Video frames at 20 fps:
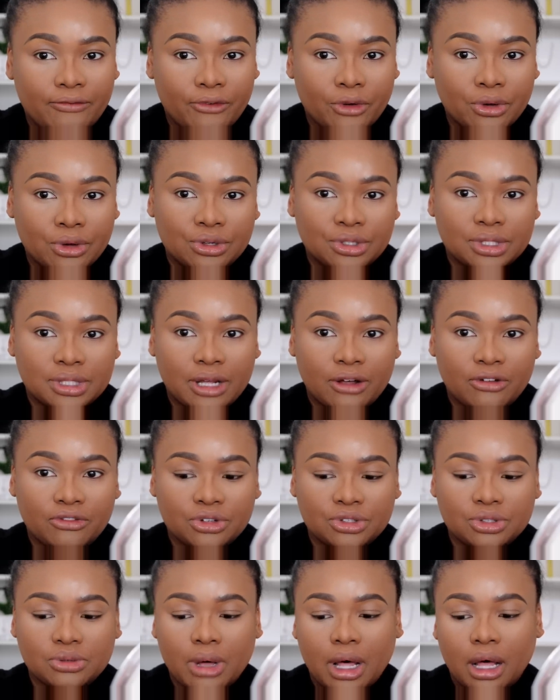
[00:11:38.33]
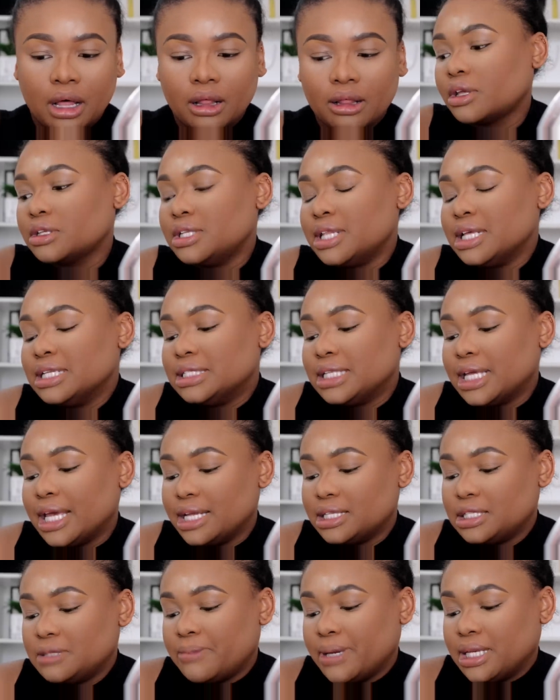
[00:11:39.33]
for yourself as well so that's the
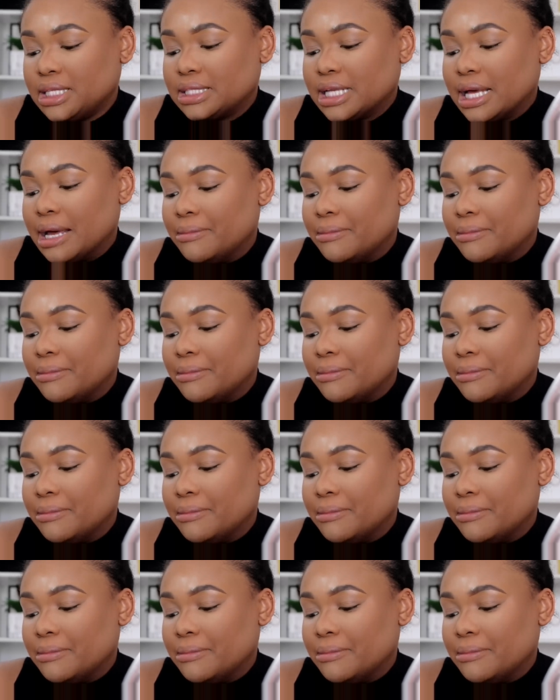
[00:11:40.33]
headspace